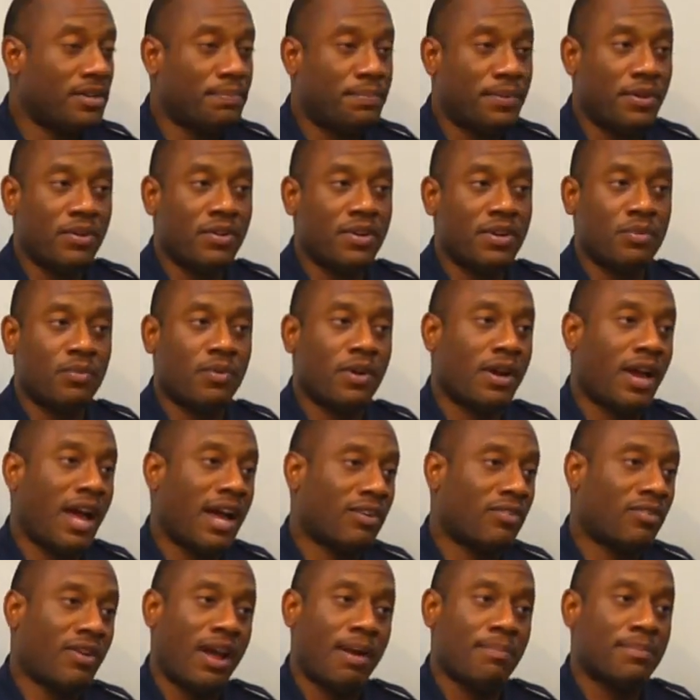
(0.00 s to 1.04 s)
a period where
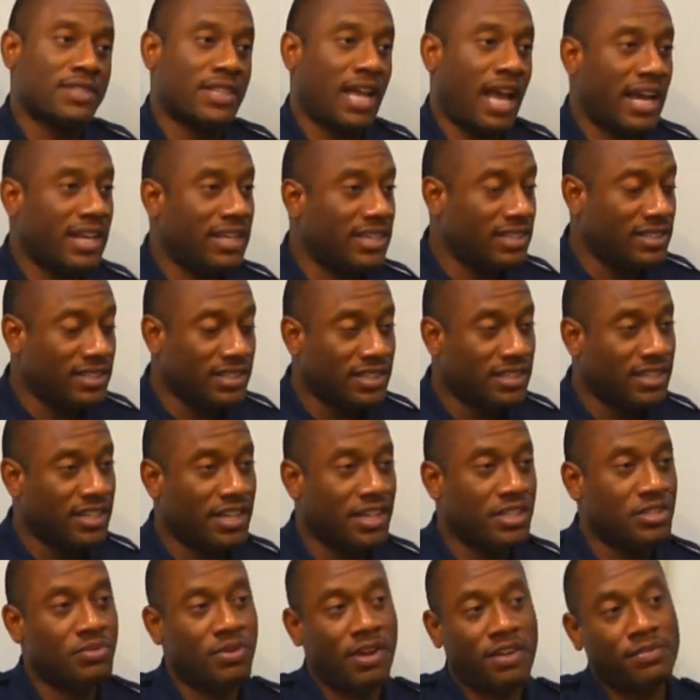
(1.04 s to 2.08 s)
crime is heightened,
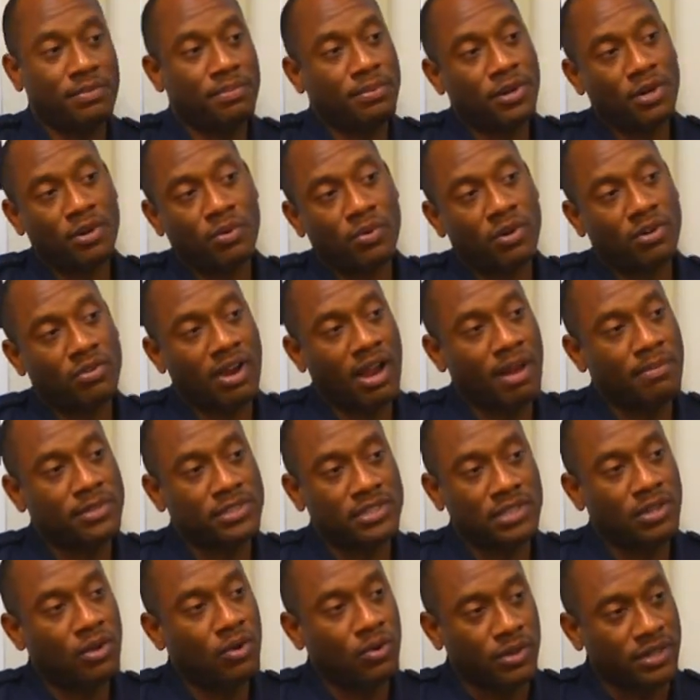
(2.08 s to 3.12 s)
and you have a period where crime is
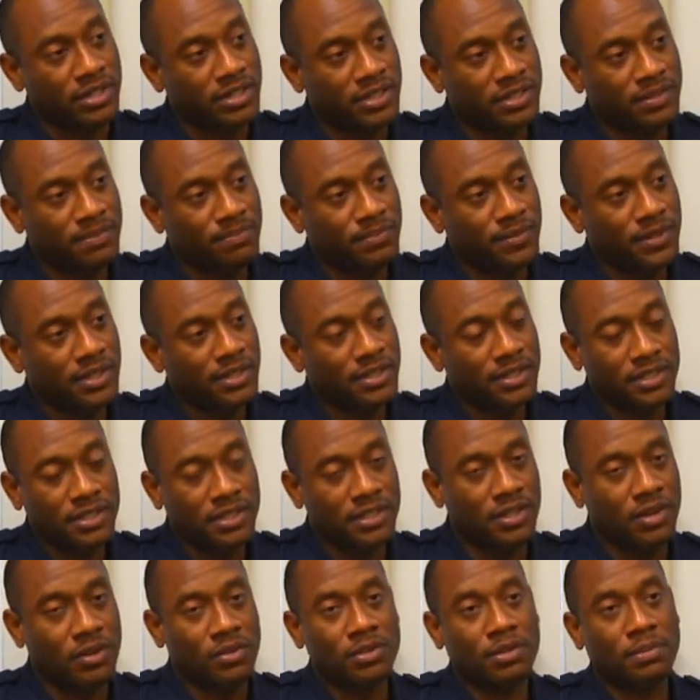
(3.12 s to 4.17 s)
lowered. You
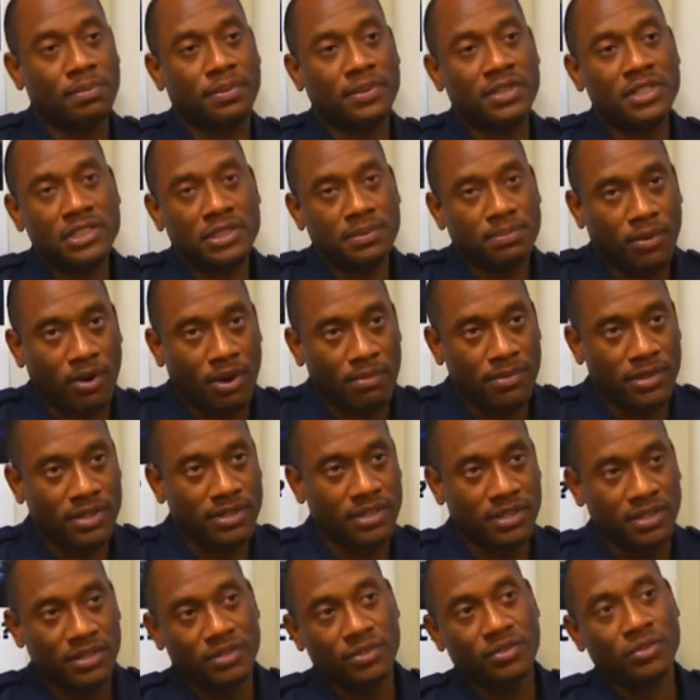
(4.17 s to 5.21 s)
know, the police department,
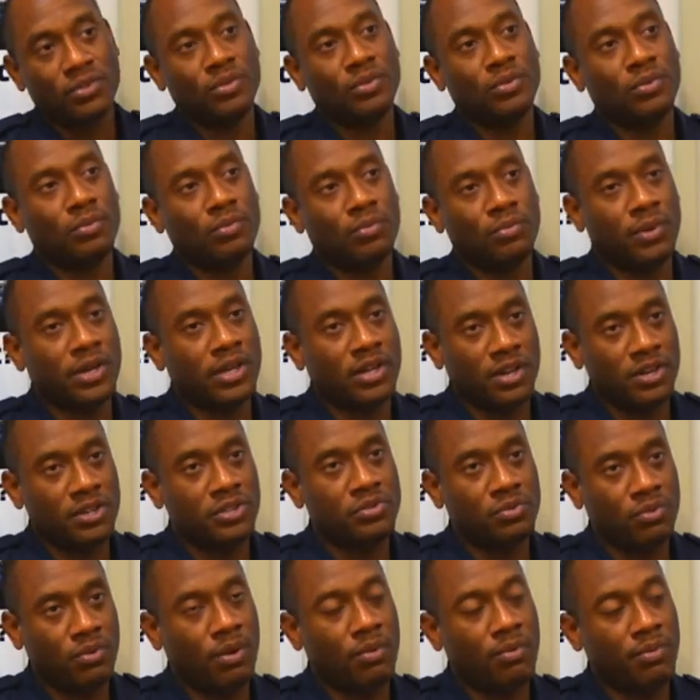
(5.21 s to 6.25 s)
we're going to
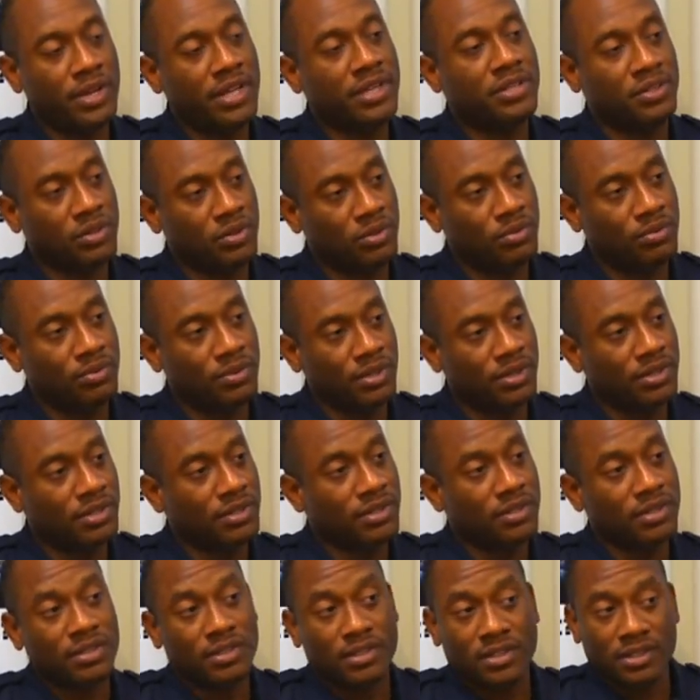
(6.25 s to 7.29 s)
do what we do
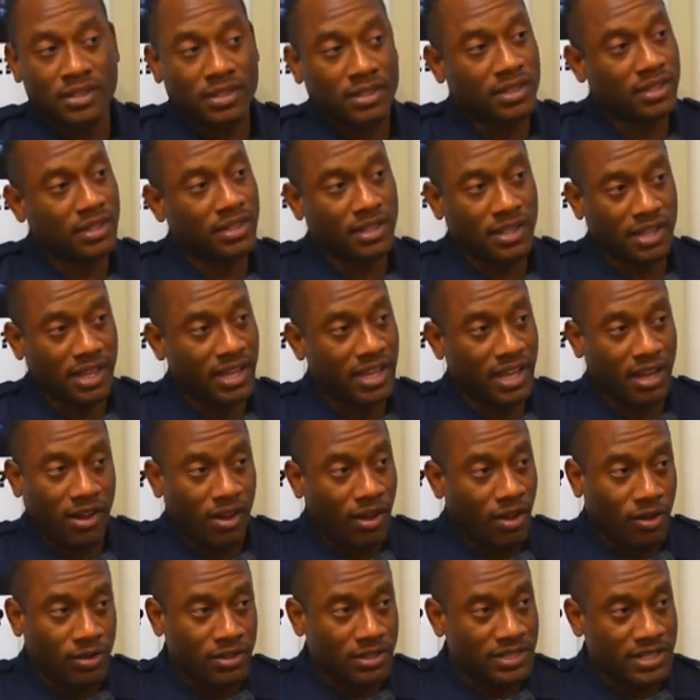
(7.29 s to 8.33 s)

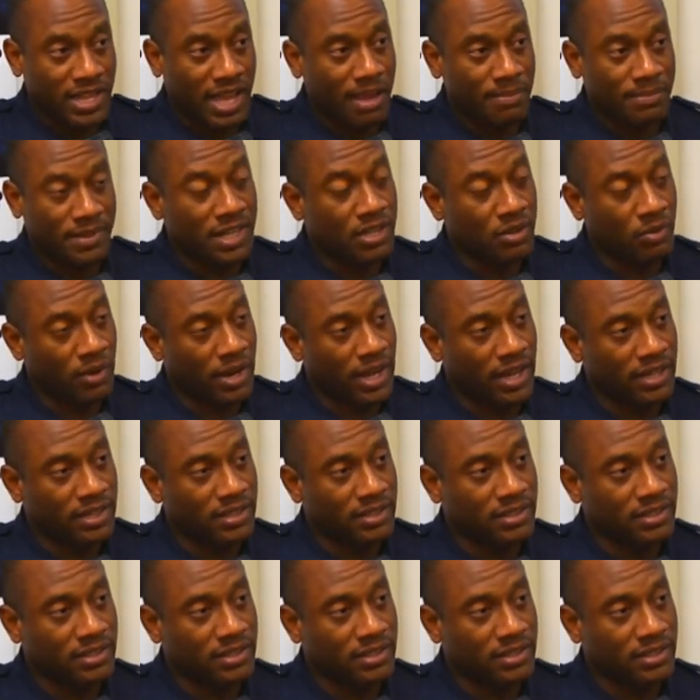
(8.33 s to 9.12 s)
all the time anyway.